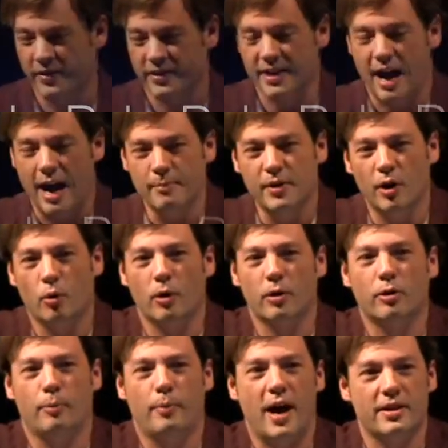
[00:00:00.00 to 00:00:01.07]
at the time that
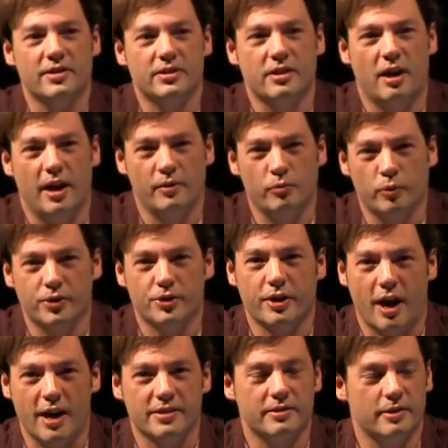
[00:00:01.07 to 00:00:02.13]
Oracle bought Sun, which
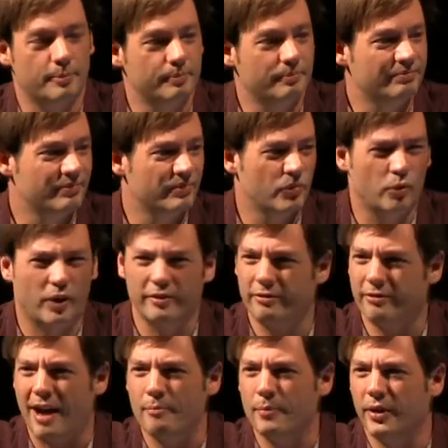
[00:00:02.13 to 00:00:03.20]
cost them, what,
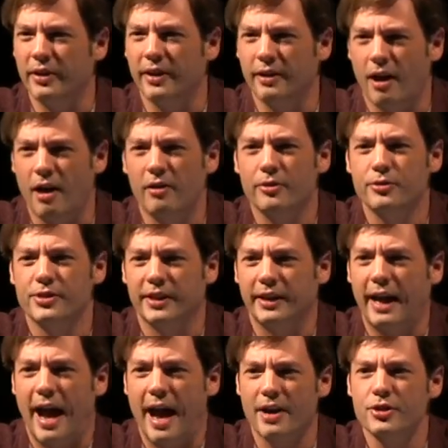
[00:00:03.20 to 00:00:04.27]
$5 billion
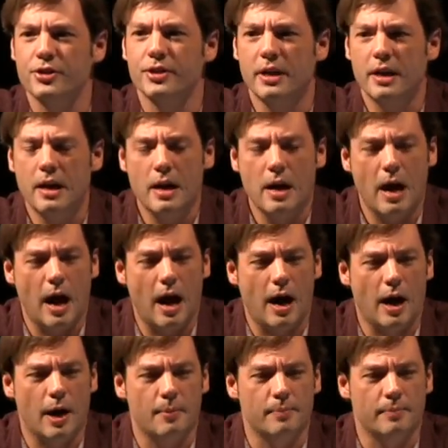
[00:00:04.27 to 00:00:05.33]
in cash,
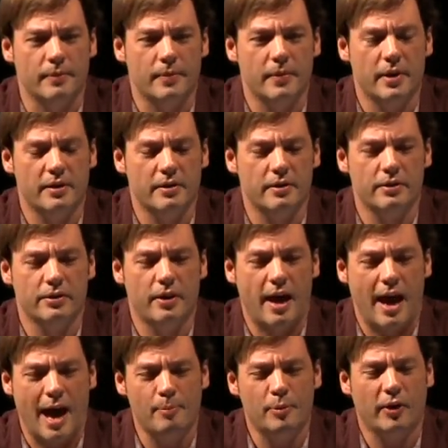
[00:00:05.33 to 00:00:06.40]
um,
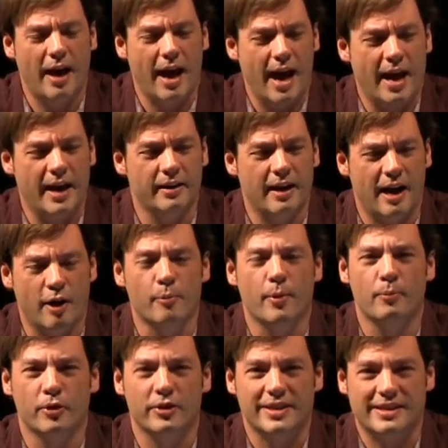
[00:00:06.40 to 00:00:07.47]
Apple had, I
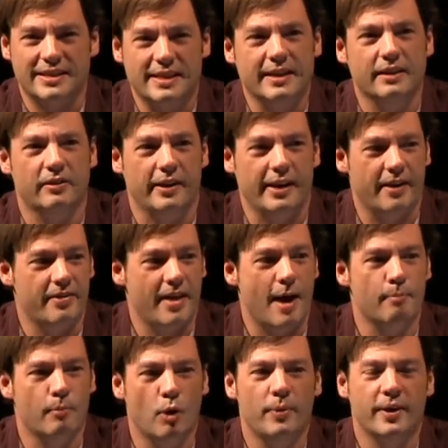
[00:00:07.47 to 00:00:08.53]
remember distinctly at
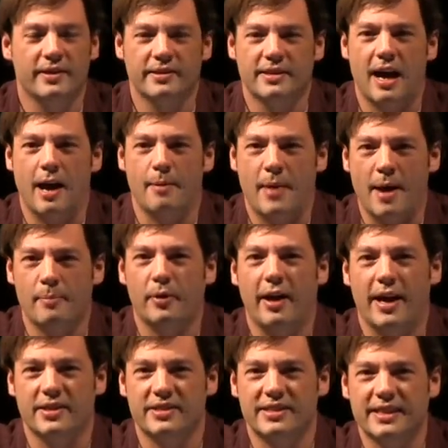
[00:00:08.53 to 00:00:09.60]
that moment in time,
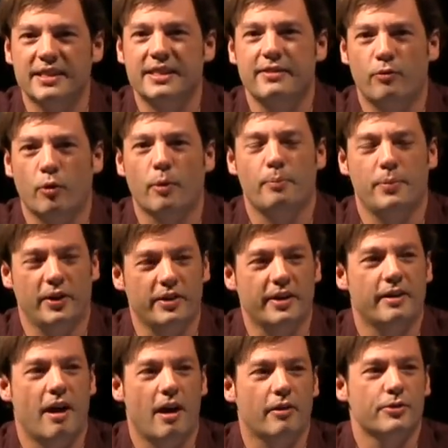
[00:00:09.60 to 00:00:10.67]
Apple had $64
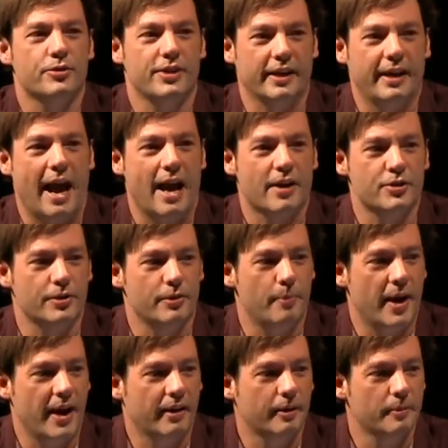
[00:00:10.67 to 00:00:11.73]
billion in cash in the
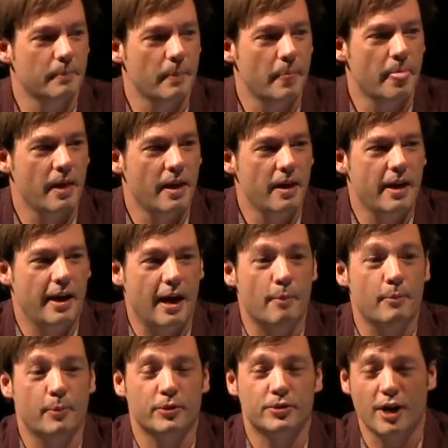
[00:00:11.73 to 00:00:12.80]
bank. And
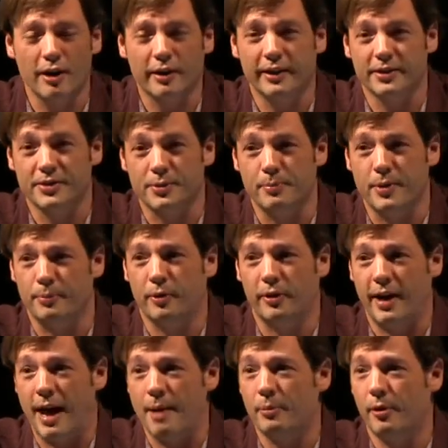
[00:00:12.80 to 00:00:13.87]
I remember talking to some
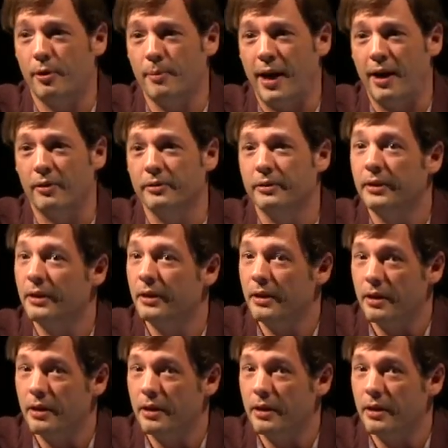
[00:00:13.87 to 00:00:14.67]
people at Apple about,